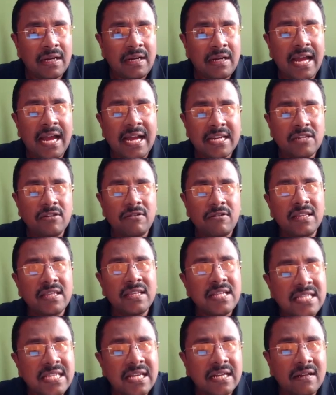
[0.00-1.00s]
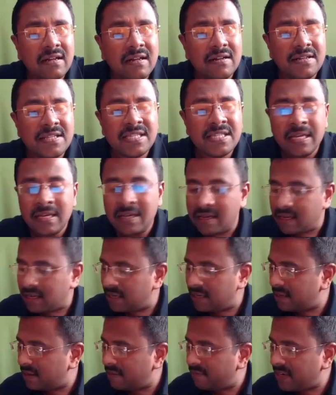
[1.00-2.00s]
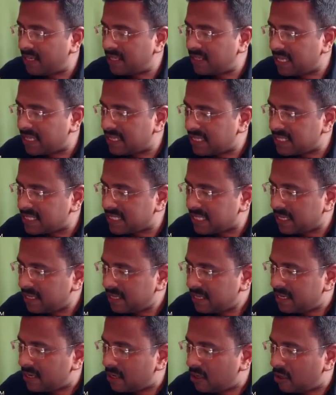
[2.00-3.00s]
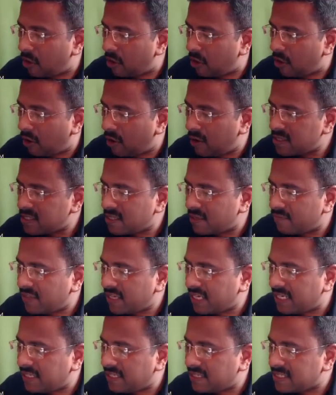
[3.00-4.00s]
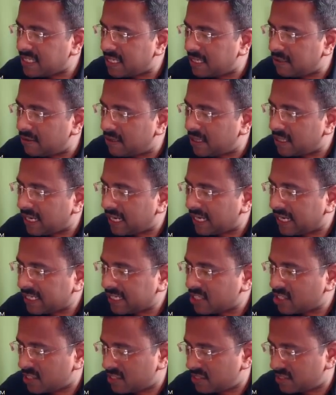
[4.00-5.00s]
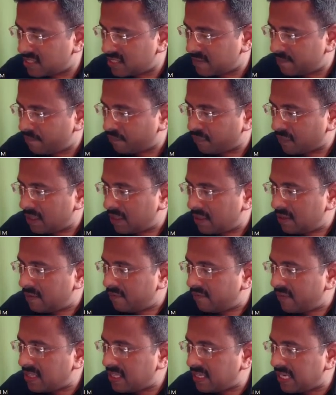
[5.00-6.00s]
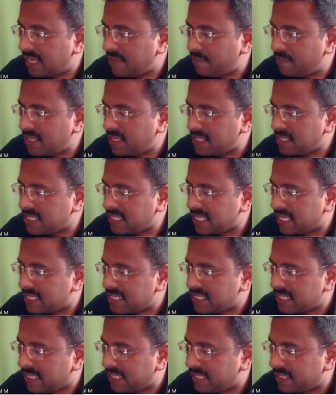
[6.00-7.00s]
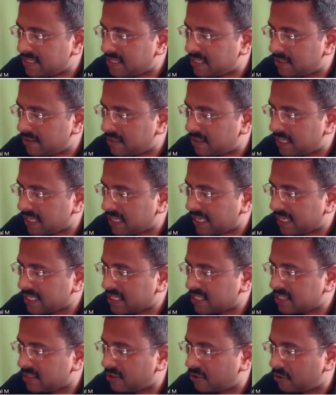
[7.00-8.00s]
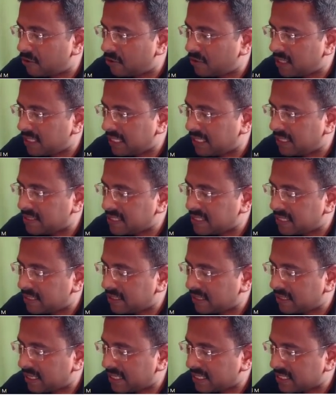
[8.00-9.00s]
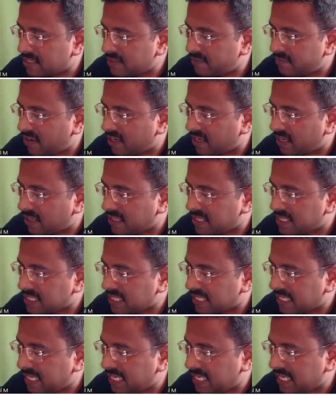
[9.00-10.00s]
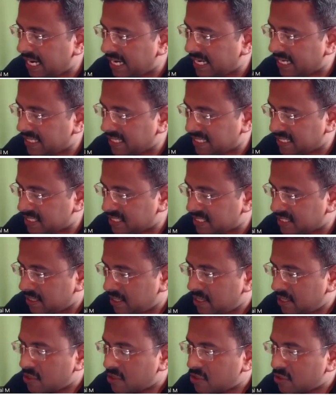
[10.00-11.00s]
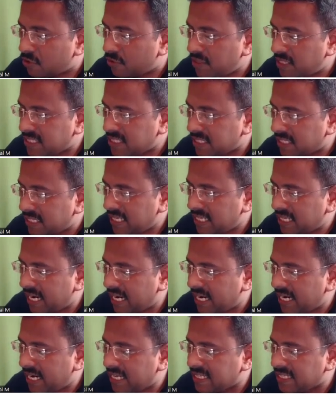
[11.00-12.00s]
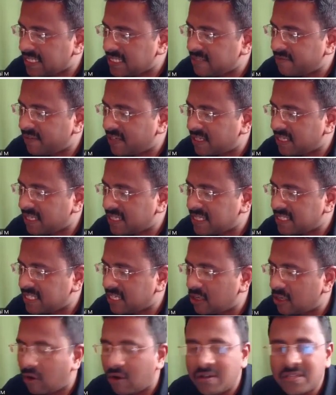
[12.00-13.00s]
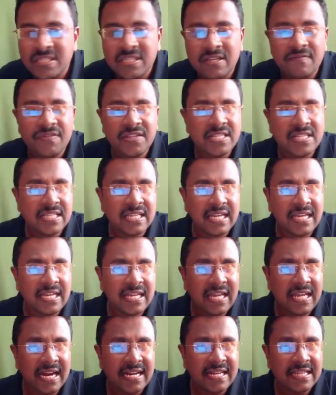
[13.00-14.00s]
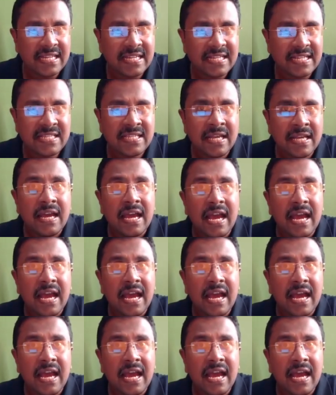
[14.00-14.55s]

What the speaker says: but actually this occurs when there is a loss of the intercellular connections. When the neighboring cells, intercellular connection, you know that intercellular connection via this E-cadarins. So this E-cadarins, when there is a loss of this E-cadarins,